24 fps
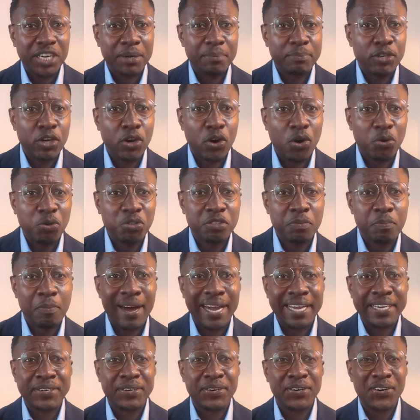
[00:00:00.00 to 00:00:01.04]
I'm your host,
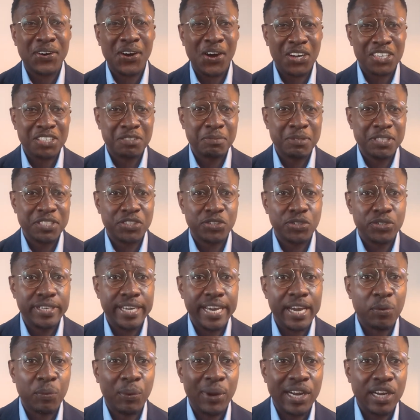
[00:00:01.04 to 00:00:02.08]
Michael Cosmos.
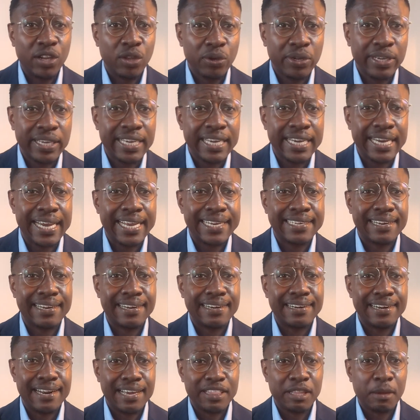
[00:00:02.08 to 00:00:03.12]
Today, we're looking at
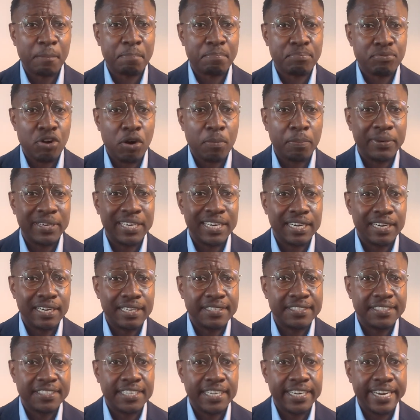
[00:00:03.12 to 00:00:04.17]
another property
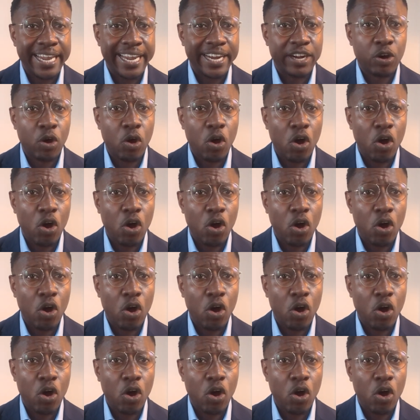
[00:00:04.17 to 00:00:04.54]
listed at